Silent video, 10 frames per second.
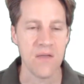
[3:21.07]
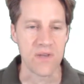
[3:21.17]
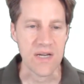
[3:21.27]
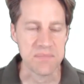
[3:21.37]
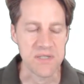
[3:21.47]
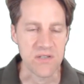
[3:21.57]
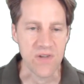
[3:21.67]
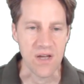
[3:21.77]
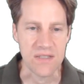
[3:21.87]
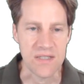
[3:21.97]
The next piece of
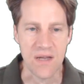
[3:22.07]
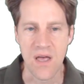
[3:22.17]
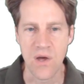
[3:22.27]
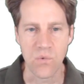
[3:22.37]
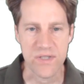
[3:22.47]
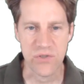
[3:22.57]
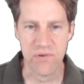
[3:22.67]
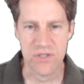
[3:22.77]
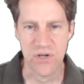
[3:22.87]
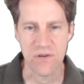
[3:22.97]
content, what to
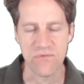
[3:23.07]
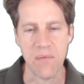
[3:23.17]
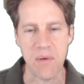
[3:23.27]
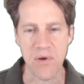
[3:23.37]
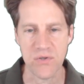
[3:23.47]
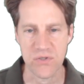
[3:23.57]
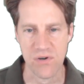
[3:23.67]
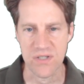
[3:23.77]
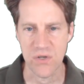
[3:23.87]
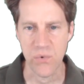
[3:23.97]
return from a
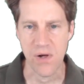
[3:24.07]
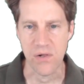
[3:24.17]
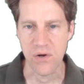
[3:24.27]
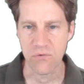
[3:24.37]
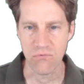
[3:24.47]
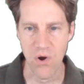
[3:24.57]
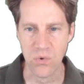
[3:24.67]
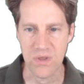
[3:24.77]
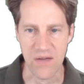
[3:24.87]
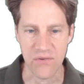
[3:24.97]
PostgreSQL
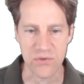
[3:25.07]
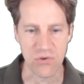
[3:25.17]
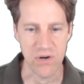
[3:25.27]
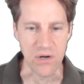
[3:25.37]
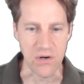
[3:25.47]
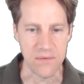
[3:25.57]
row-level trigger.